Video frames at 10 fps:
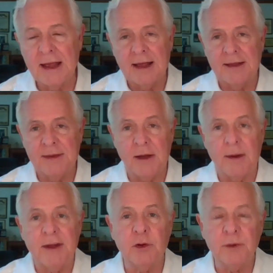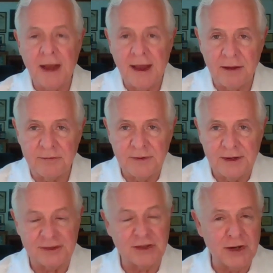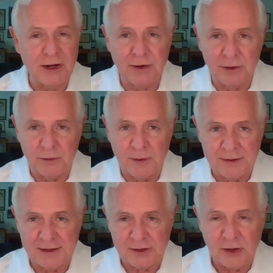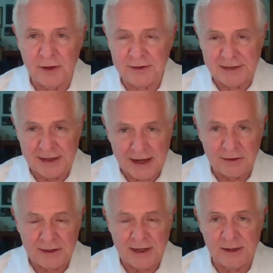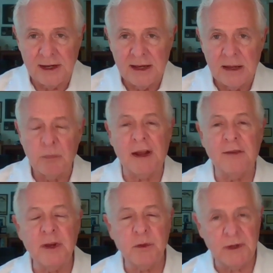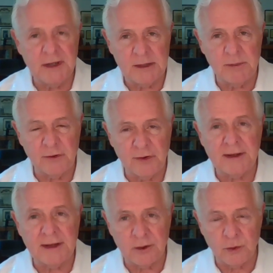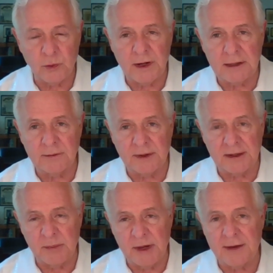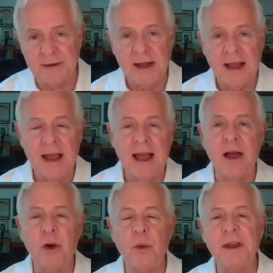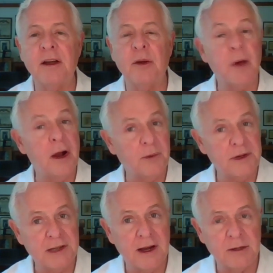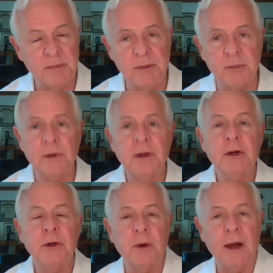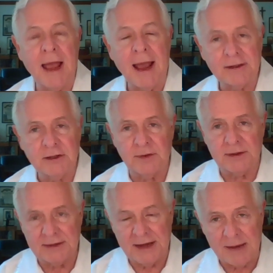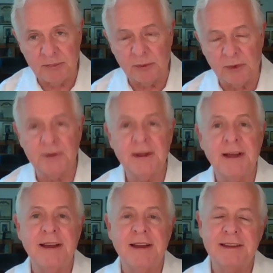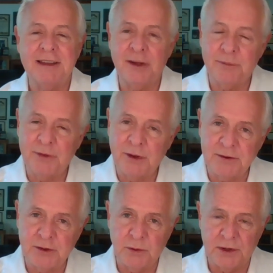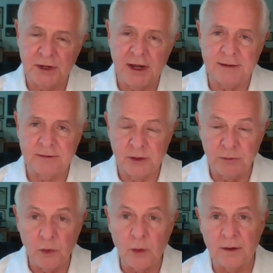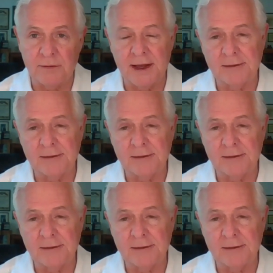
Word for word: Now, I don't have a scenario that's all set out yet, but I think we need to be thinking creatively about how we help our retired people who are active and capable to help those who are not do more of that.